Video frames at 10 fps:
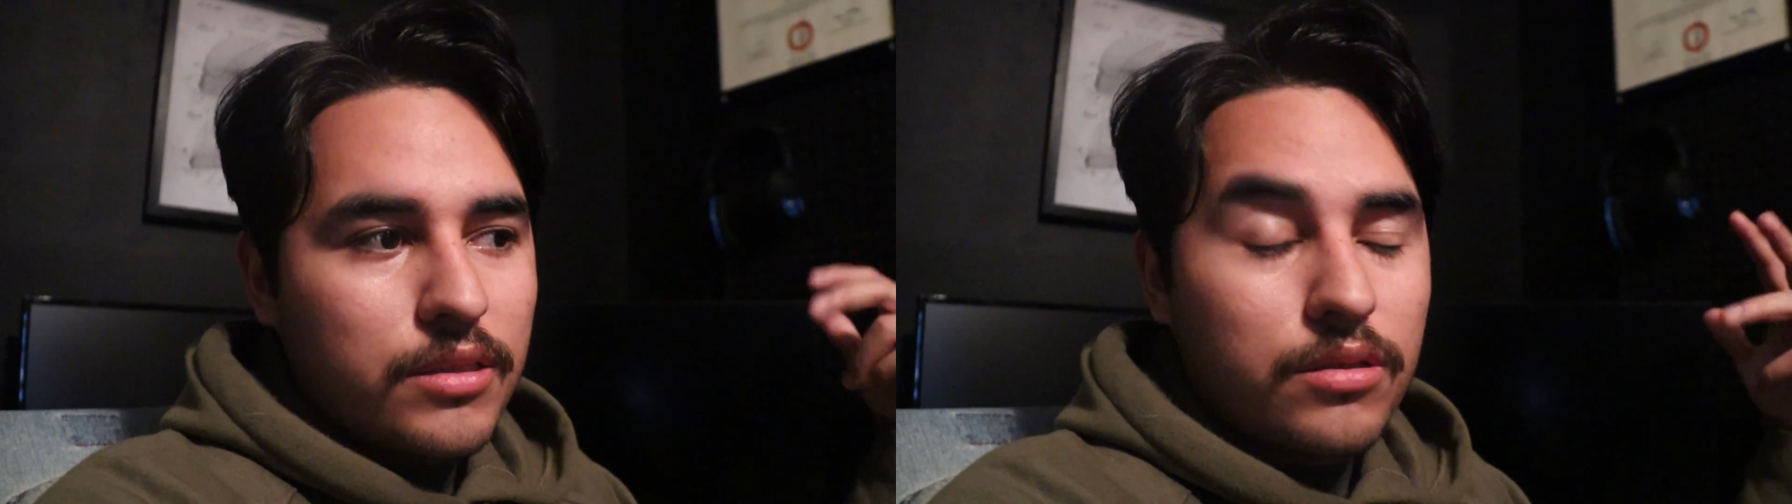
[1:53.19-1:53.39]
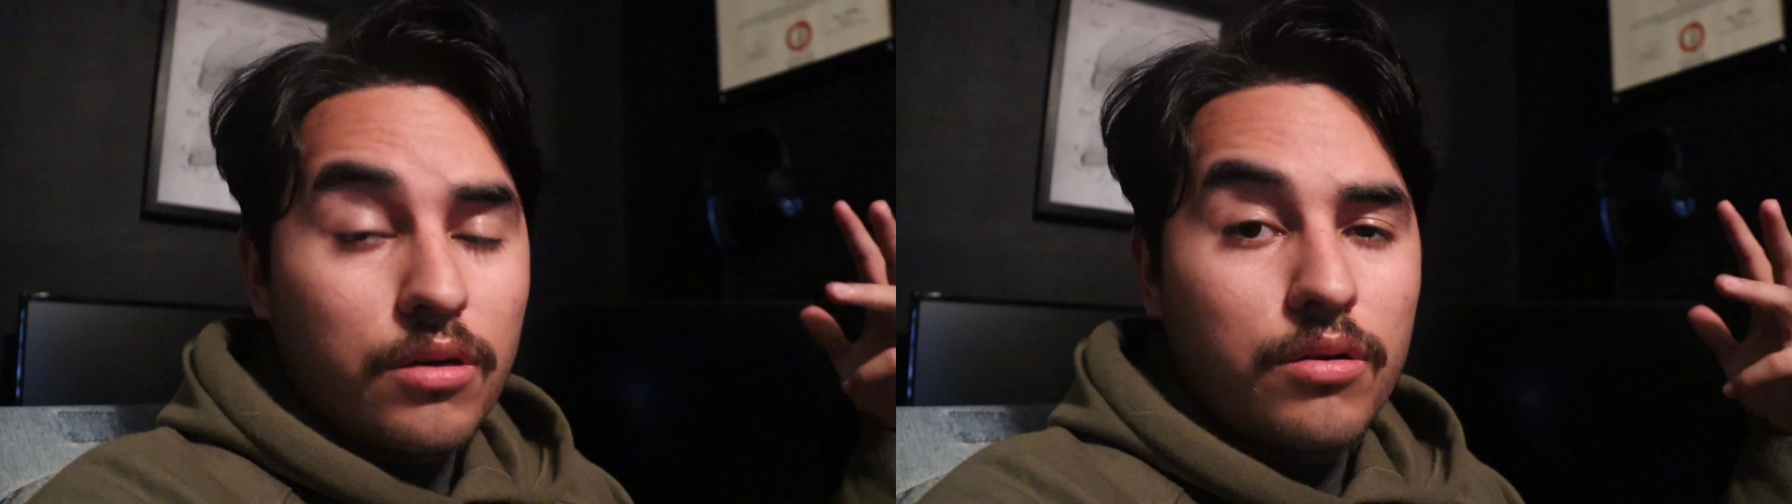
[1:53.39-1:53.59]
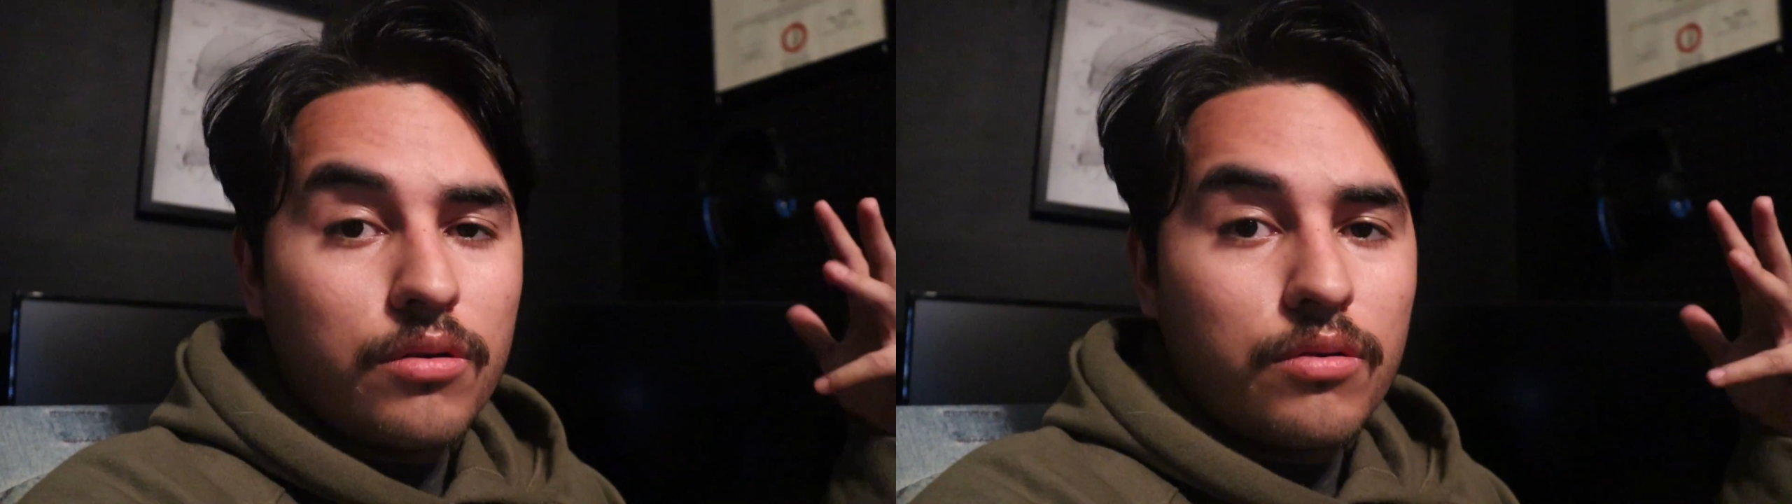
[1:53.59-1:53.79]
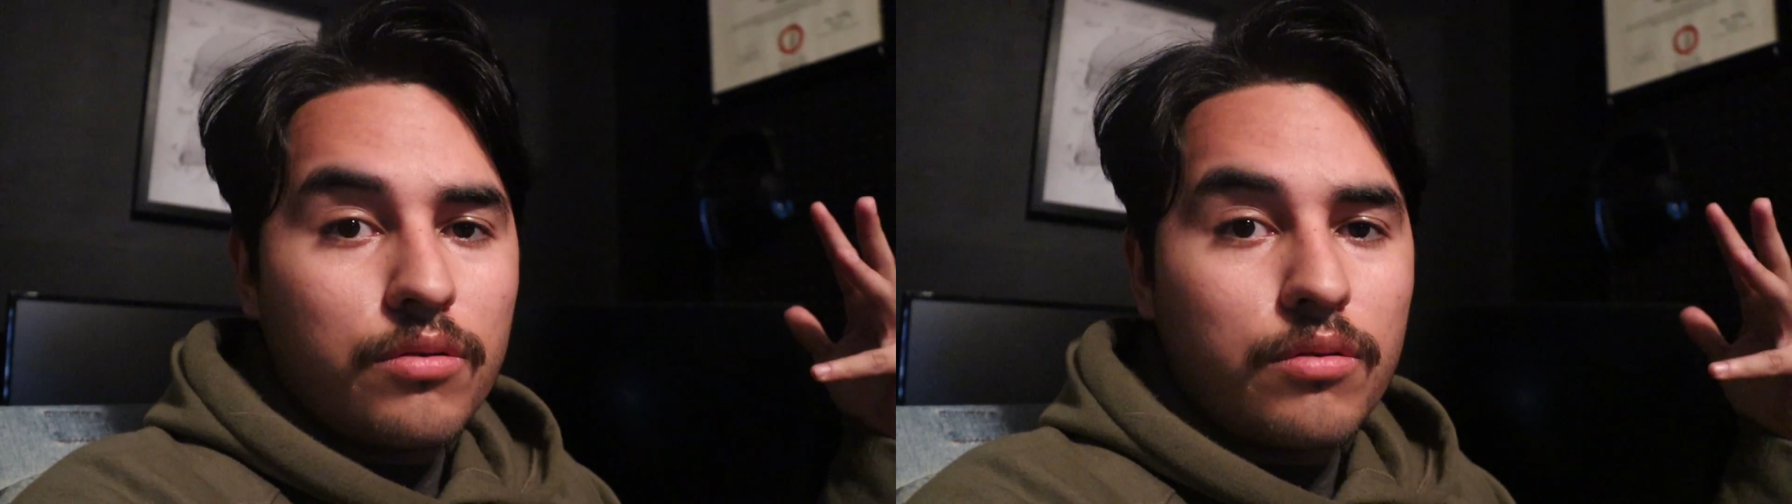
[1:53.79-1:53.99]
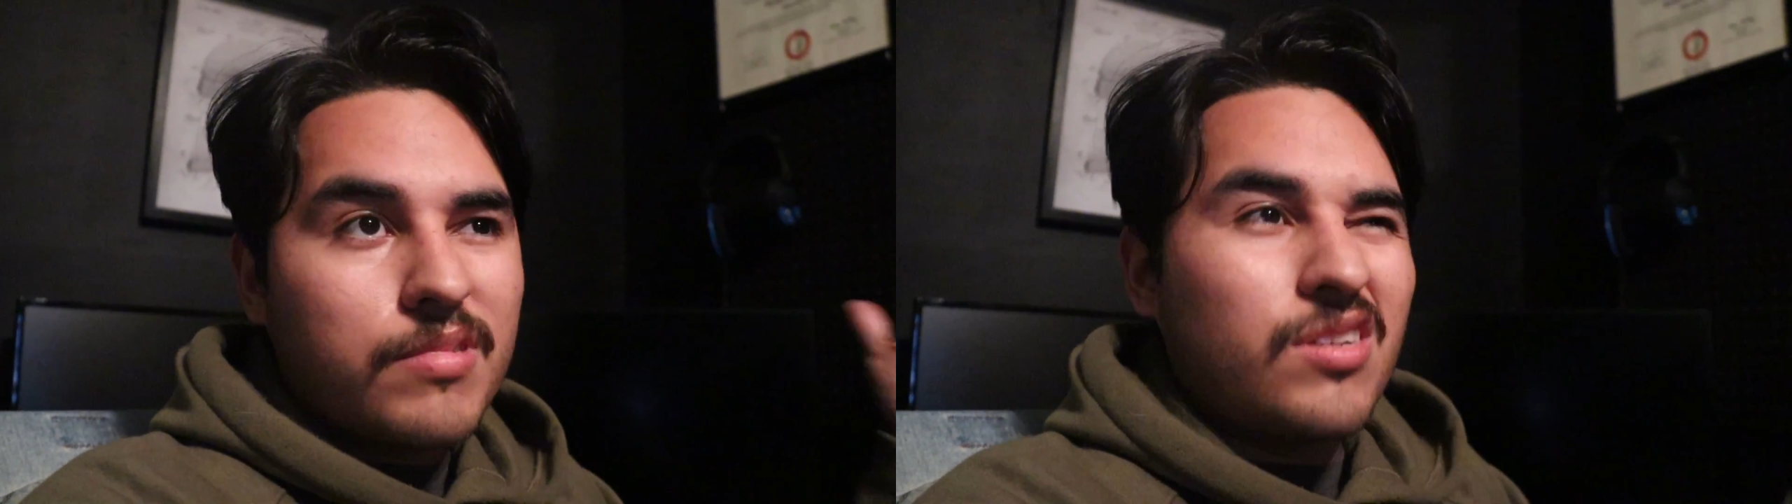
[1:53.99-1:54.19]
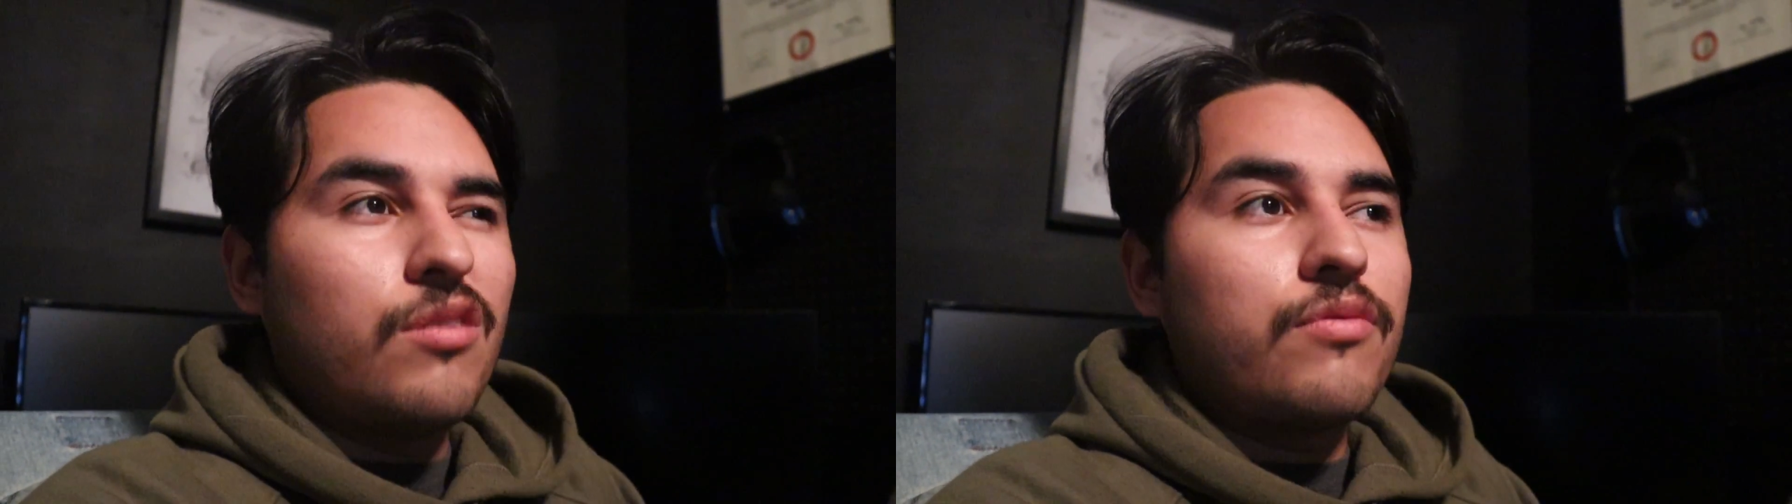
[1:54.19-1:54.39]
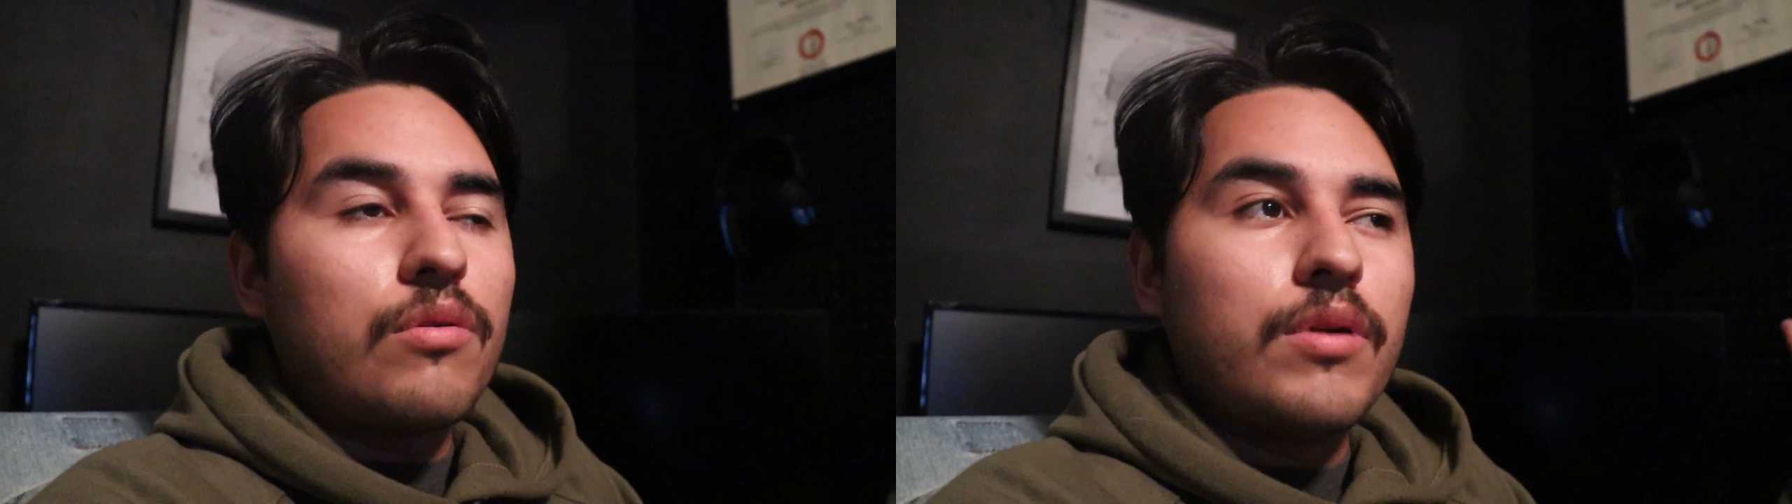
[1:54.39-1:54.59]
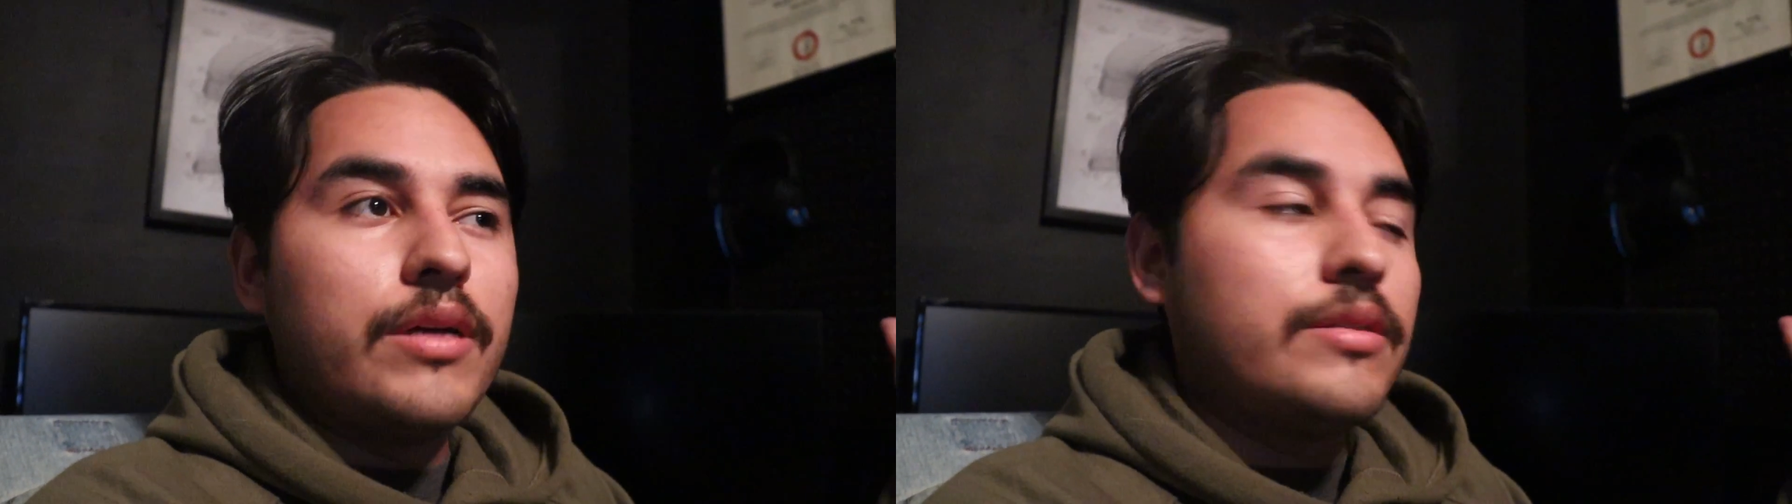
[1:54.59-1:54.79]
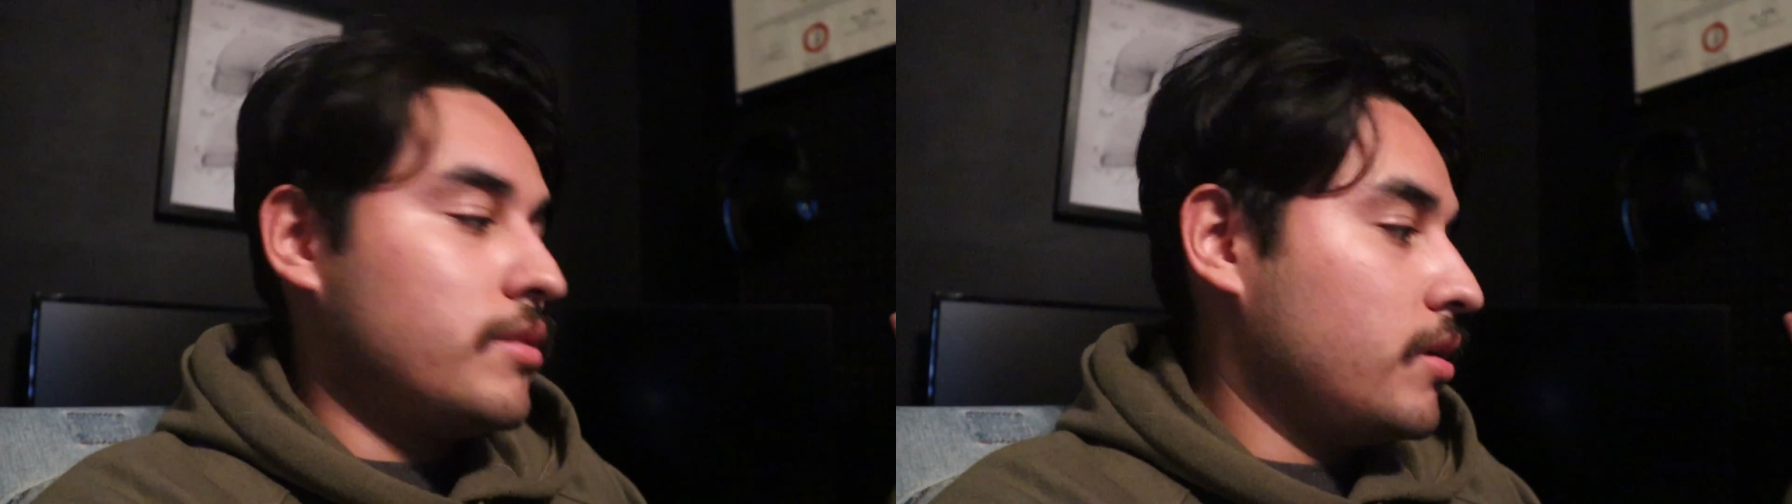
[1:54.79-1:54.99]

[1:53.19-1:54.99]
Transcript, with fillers: so I'm gonna go for a run.